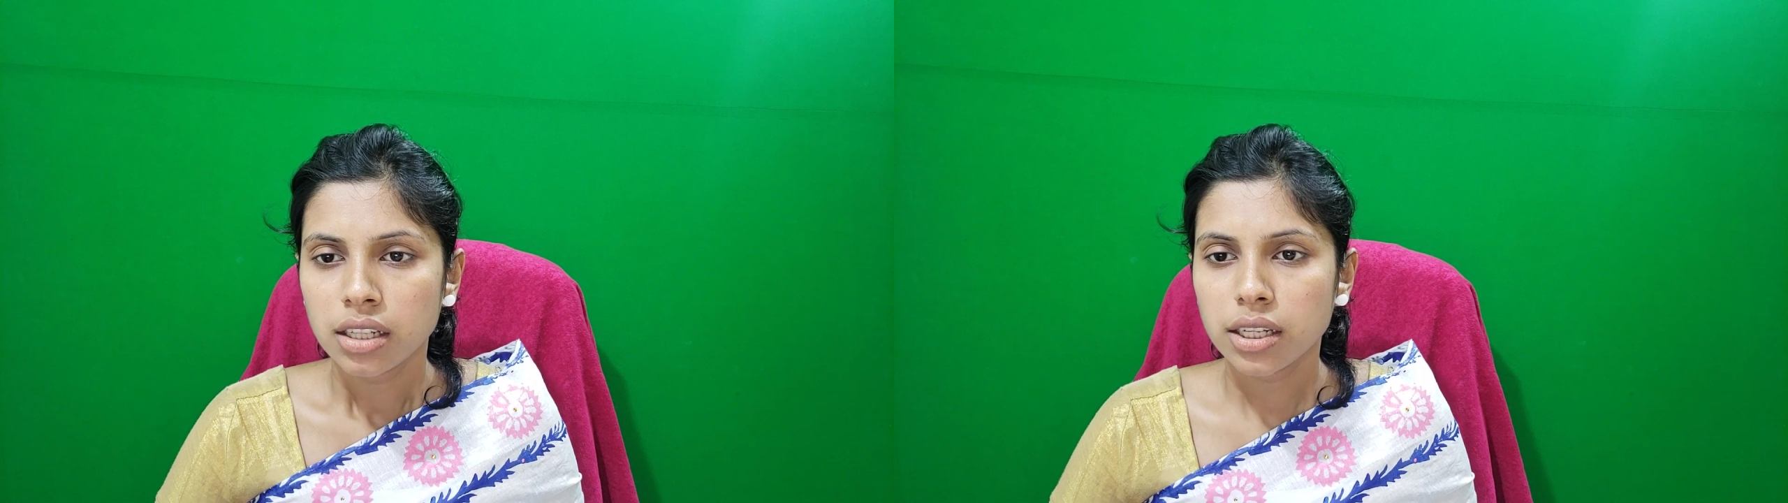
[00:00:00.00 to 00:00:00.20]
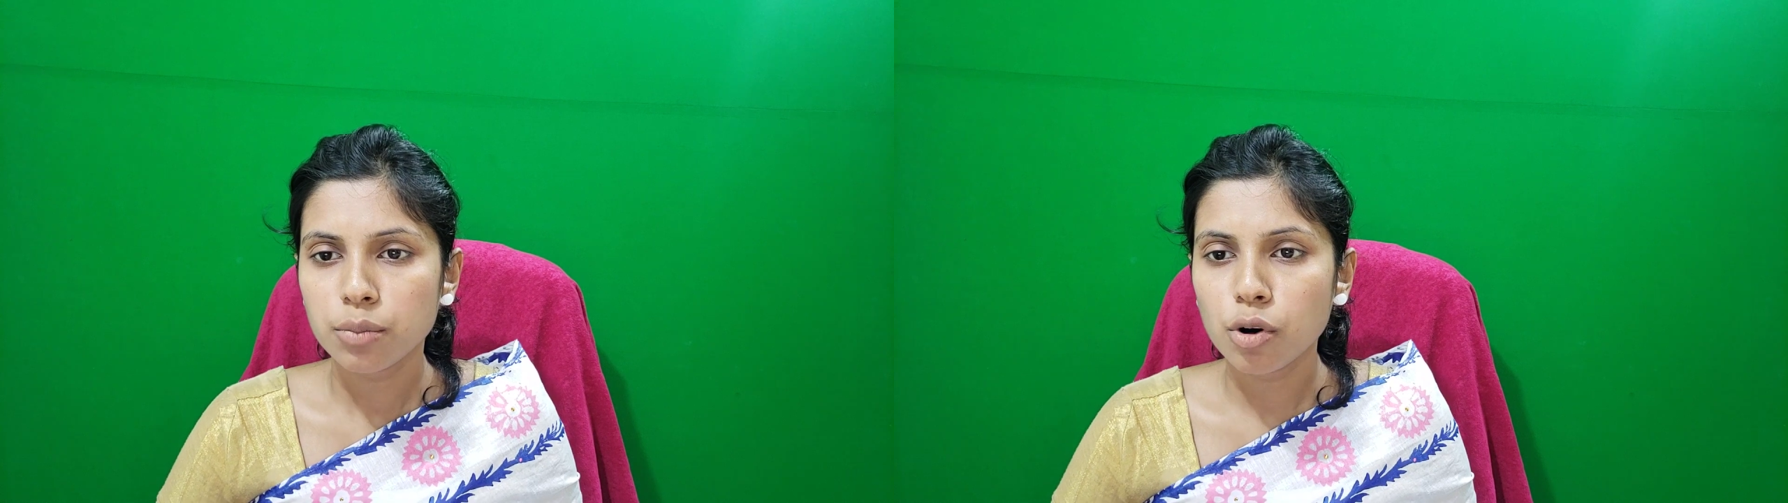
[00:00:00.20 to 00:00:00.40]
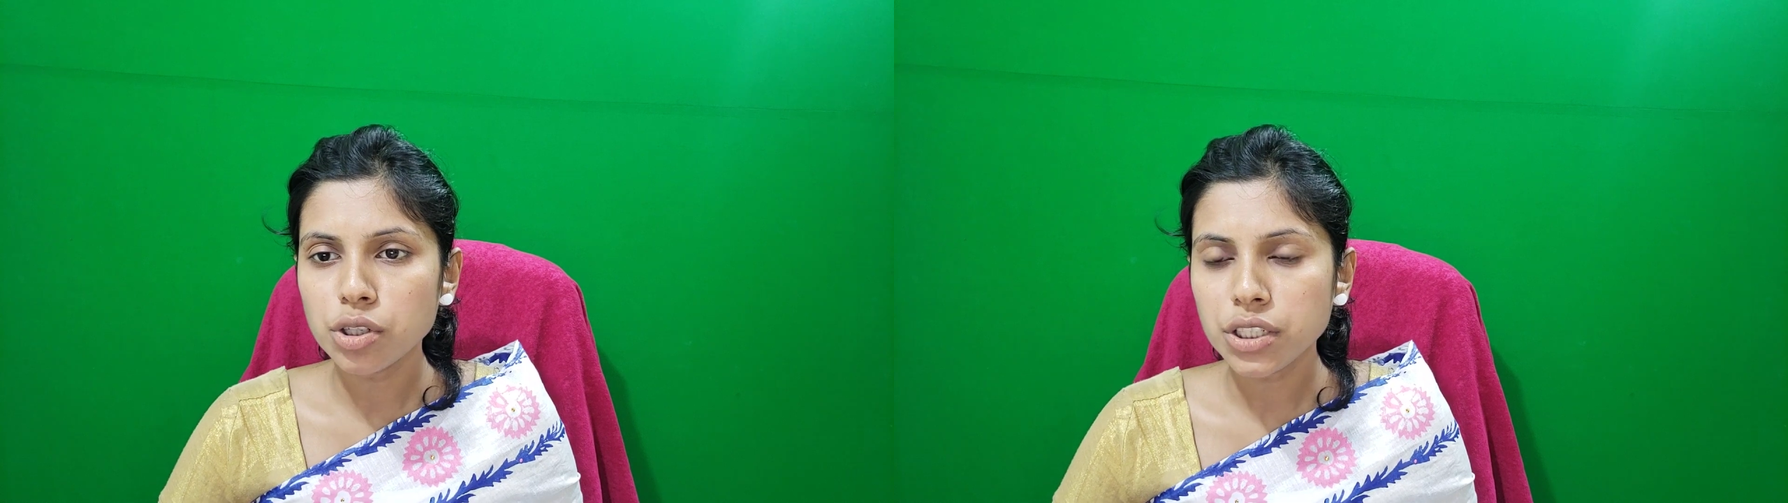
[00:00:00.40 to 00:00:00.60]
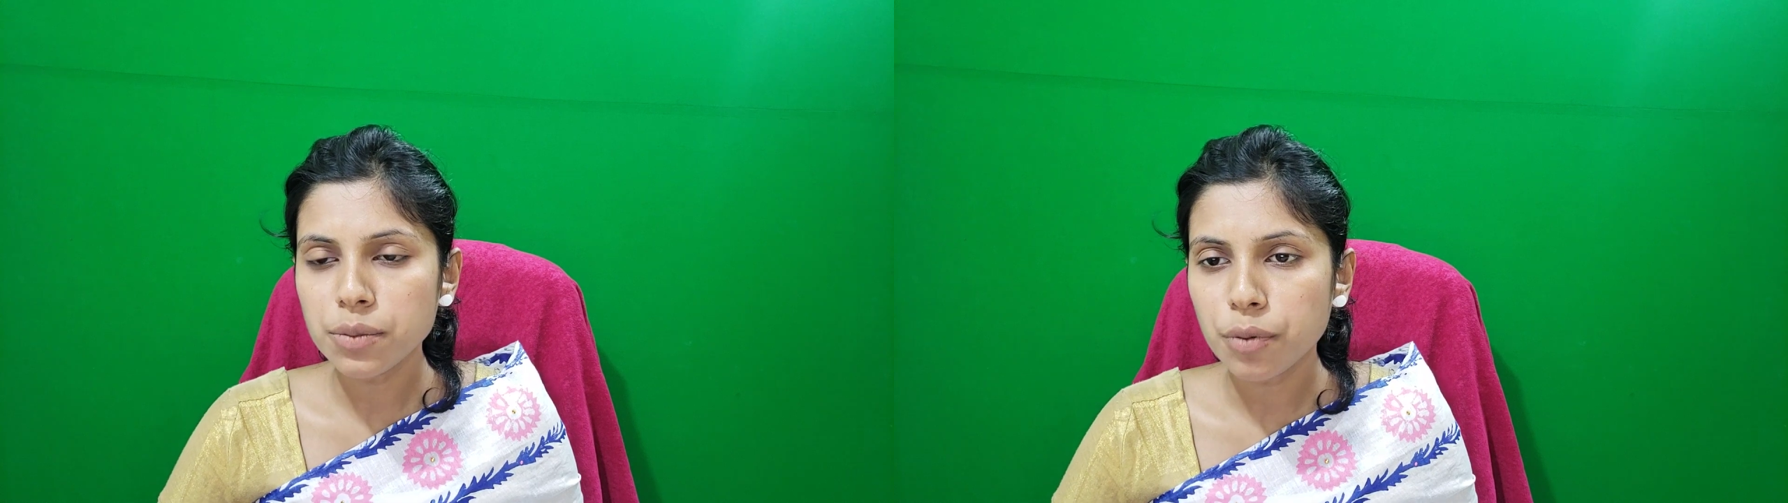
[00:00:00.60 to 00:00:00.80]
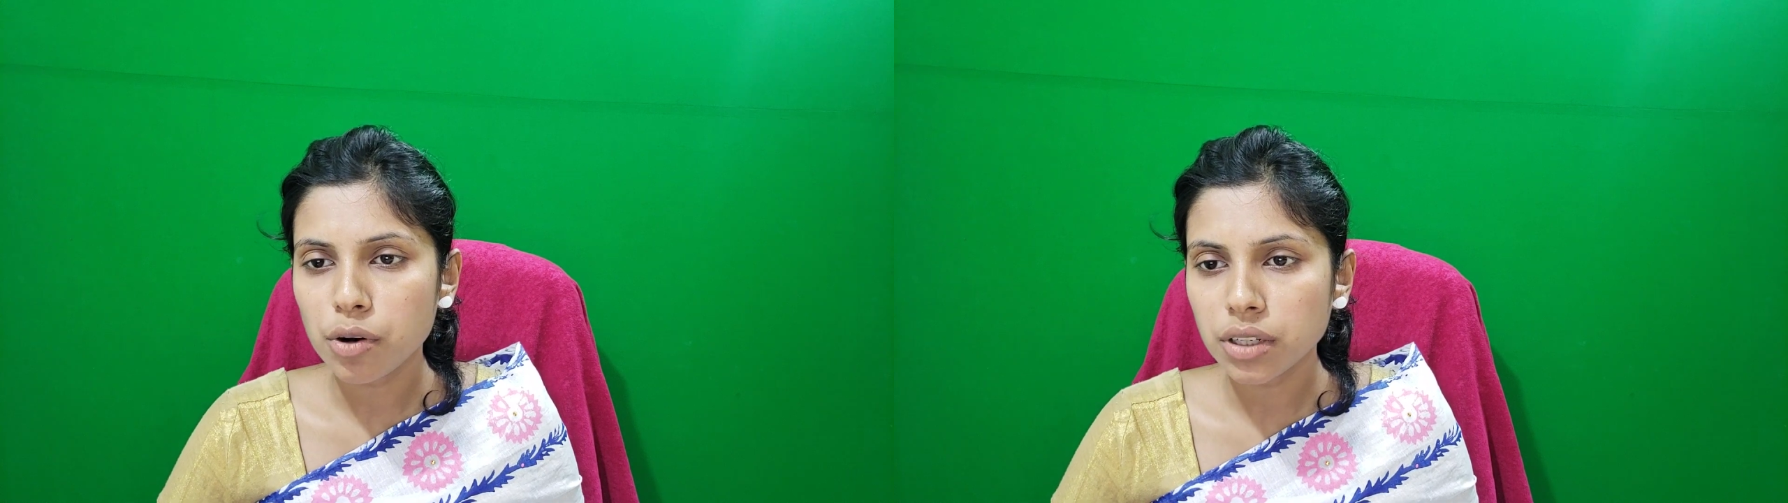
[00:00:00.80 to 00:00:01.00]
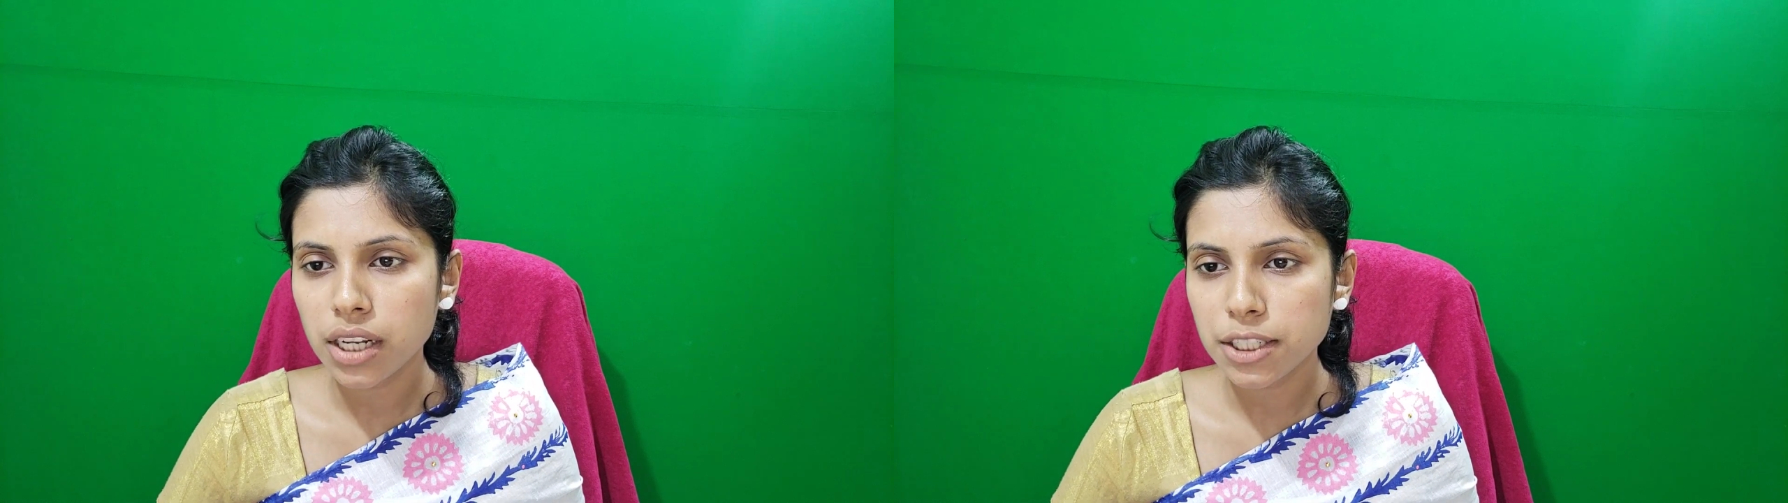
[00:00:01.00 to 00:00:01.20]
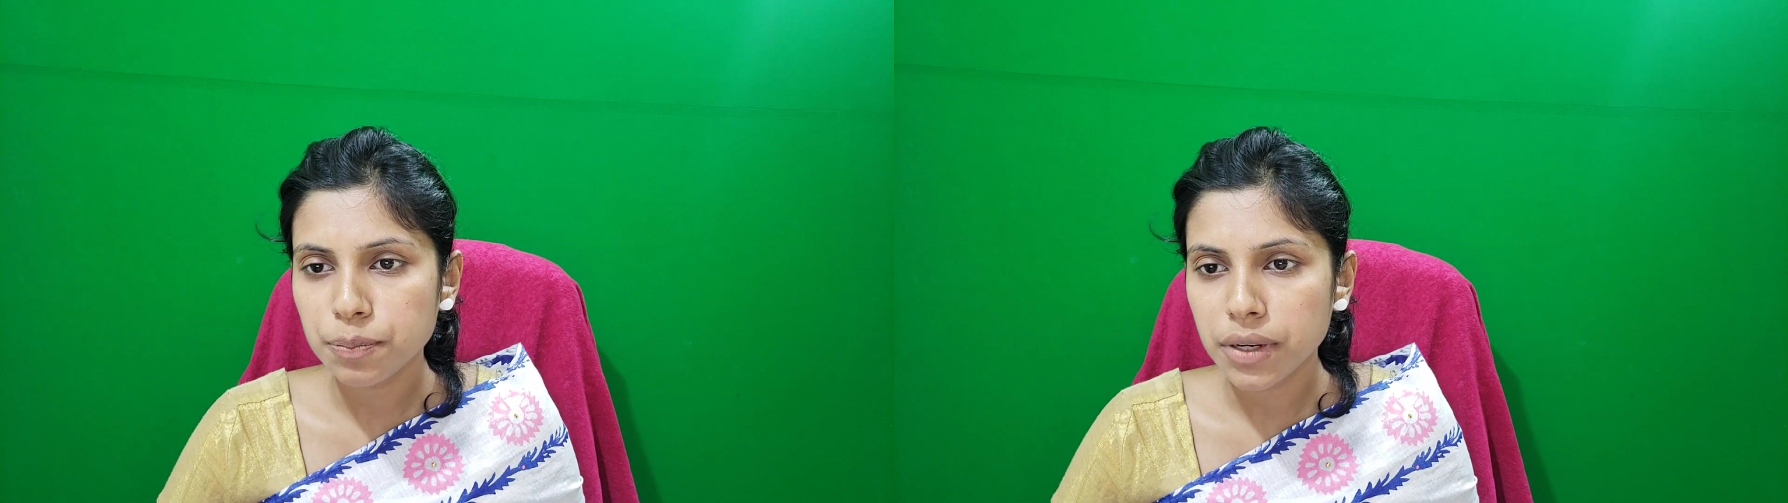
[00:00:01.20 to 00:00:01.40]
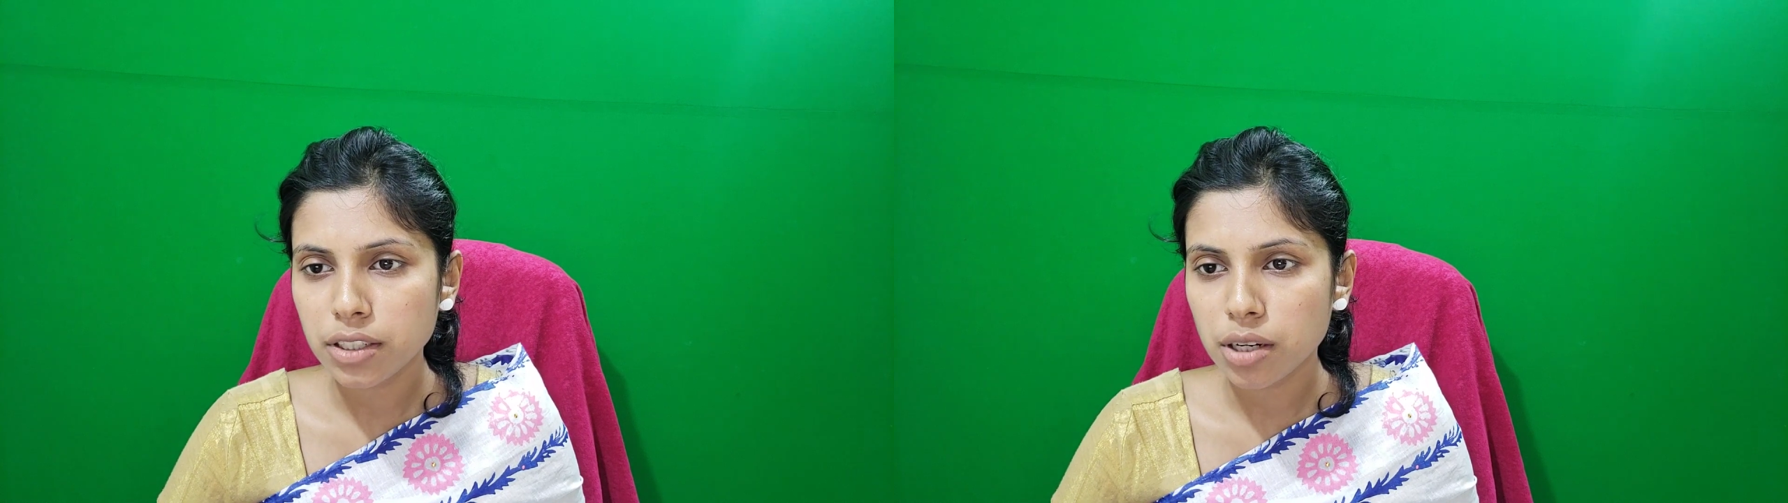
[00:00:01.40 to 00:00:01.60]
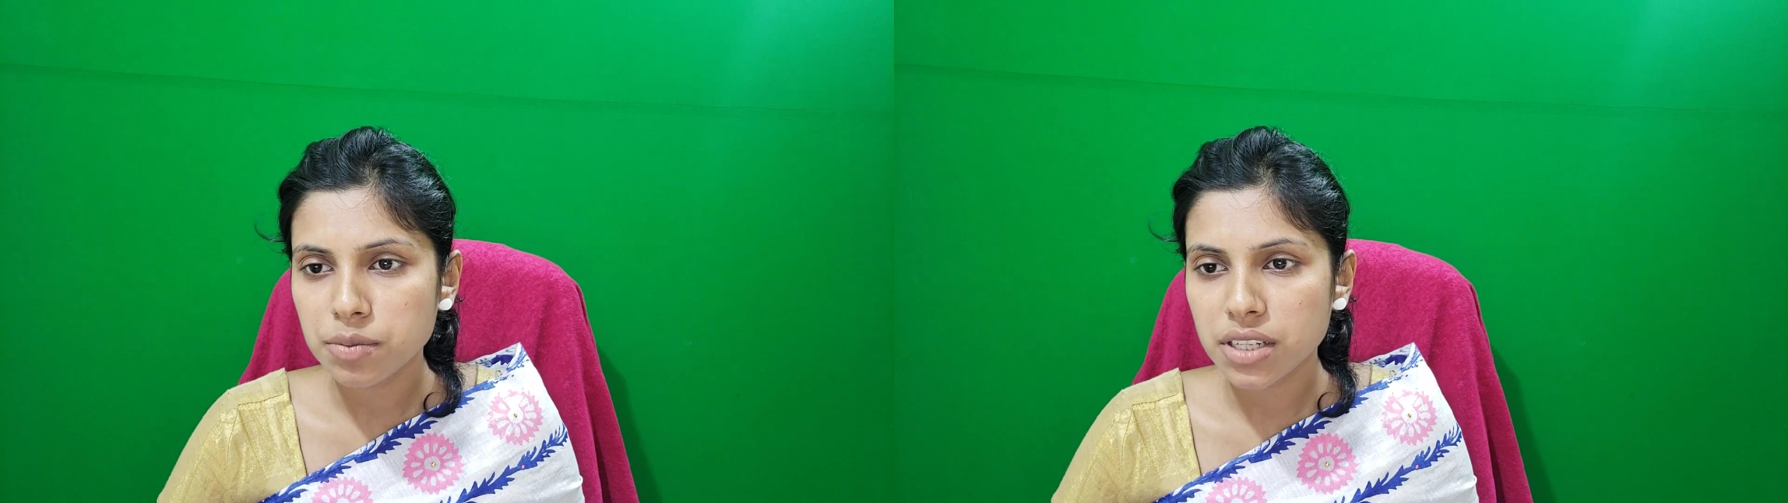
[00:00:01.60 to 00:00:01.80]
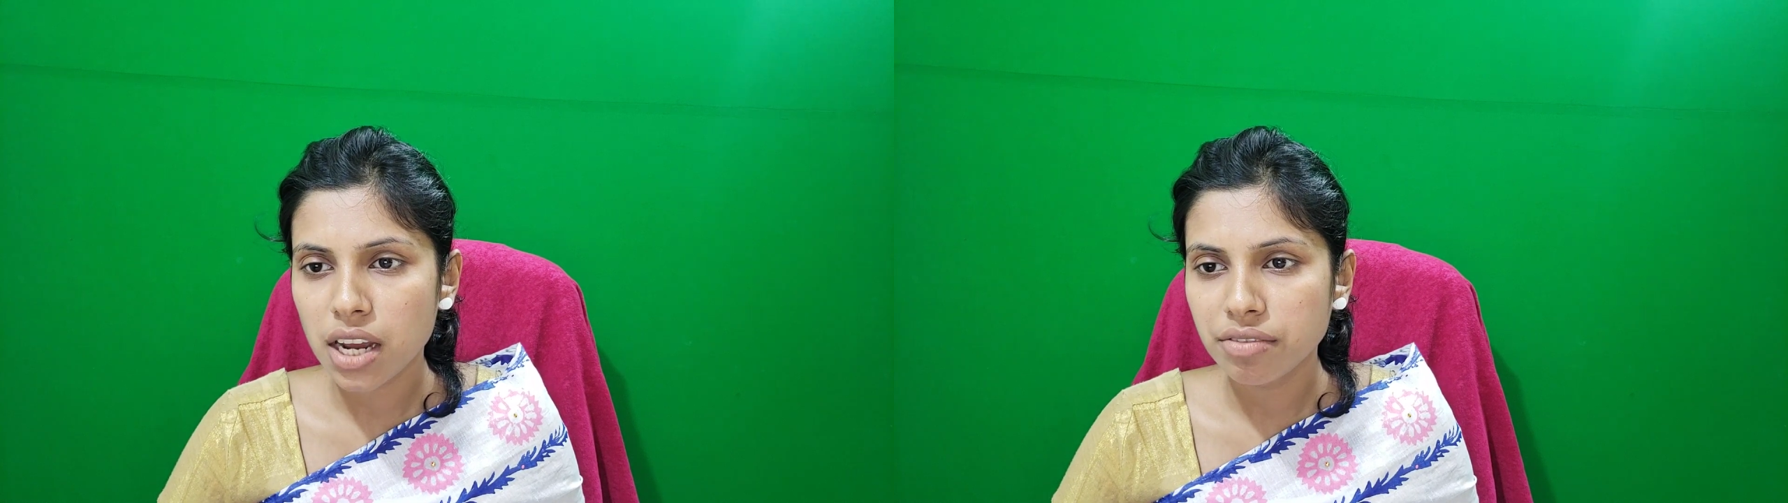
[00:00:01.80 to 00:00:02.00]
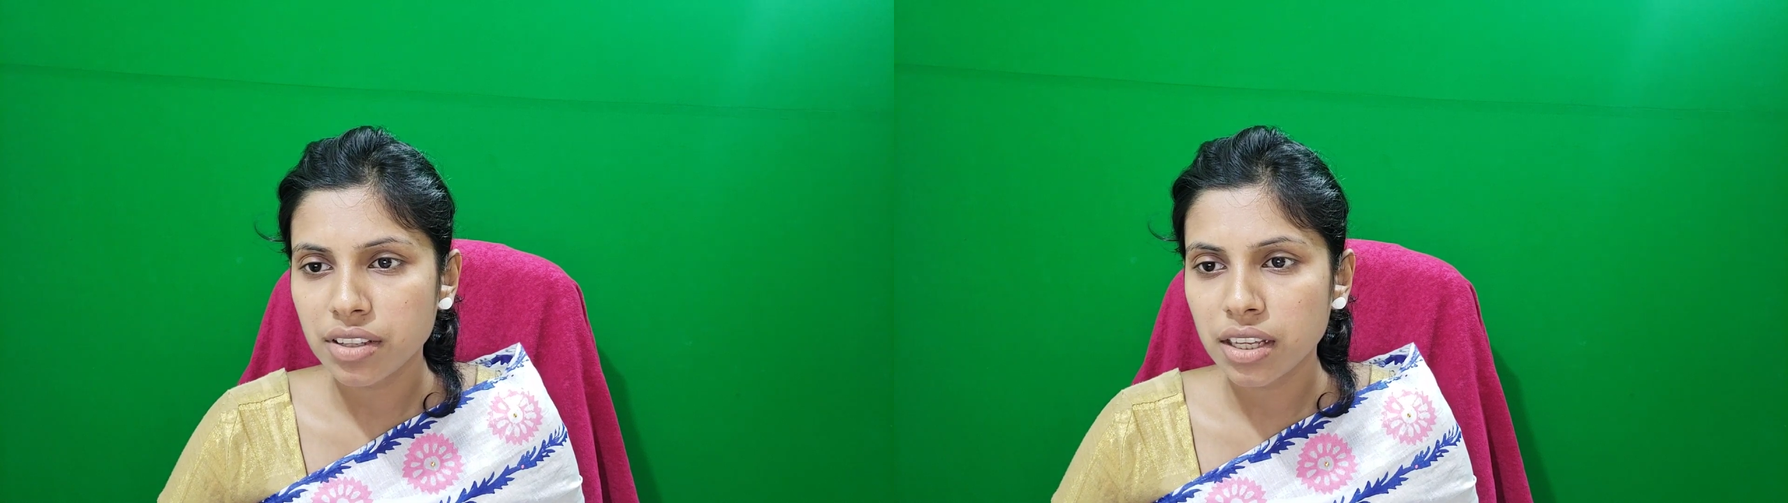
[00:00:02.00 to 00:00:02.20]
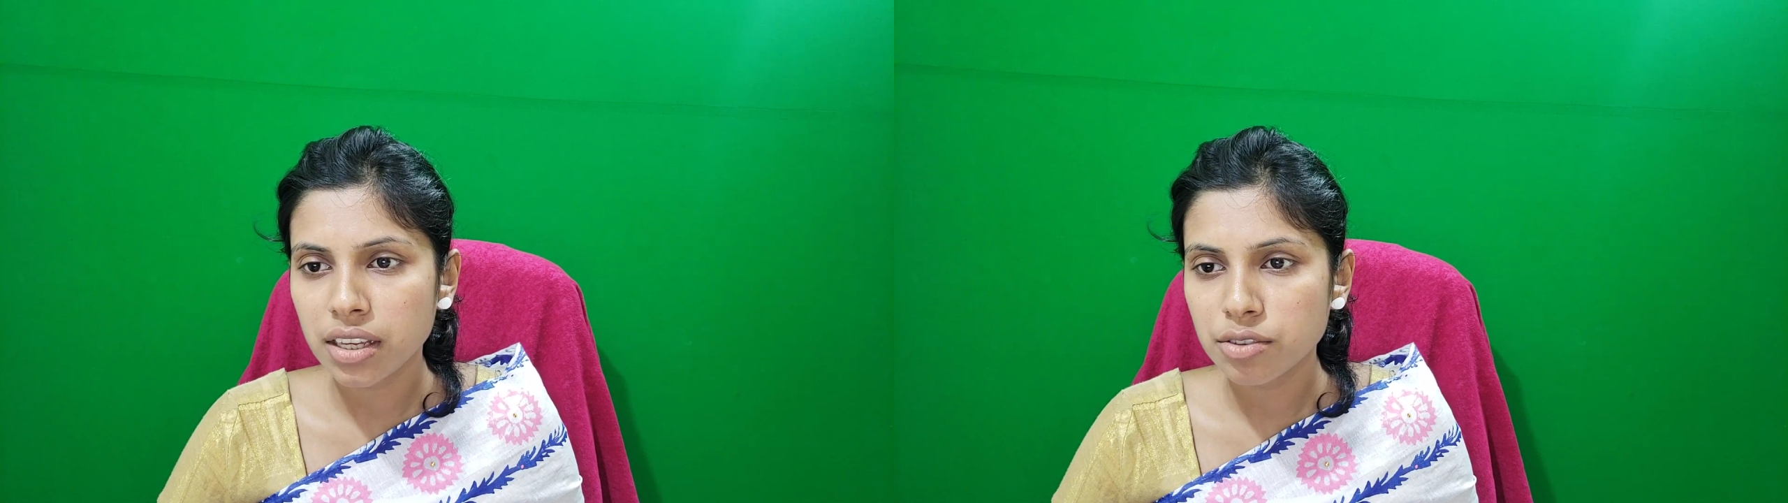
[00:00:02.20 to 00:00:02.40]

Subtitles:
The most important aspect of driving